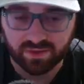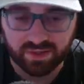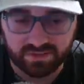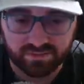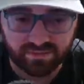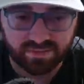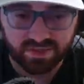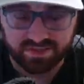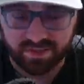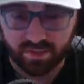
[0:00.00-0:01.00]
it
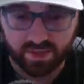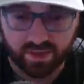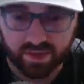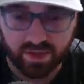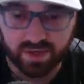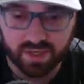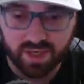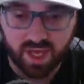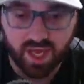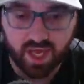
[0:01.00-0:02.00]
tells you where you're hurt.
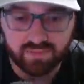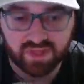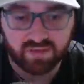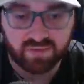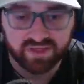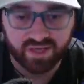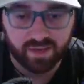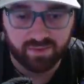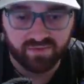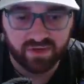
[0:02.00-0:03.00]
Then by the time
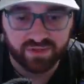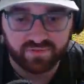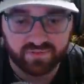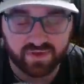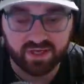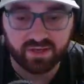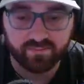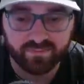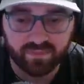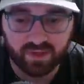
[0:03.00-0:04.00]
you finish the fight,
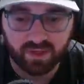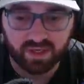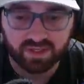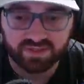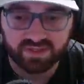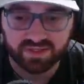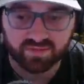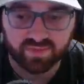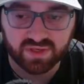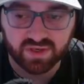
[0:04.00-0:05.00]
it's
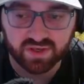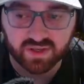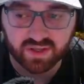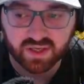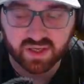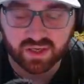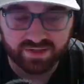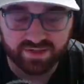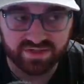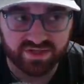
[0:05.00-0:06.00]
disappeared, and it's
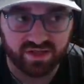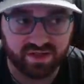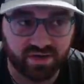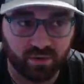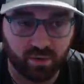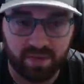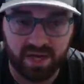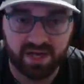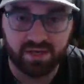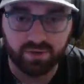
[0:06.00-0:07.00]
just not there to
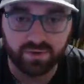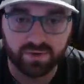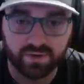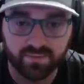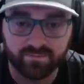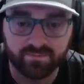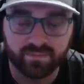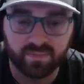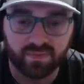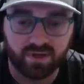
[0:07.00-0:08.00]
remind you
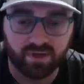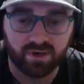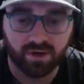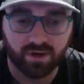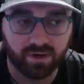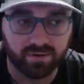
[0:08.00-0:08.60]
that you're hurt.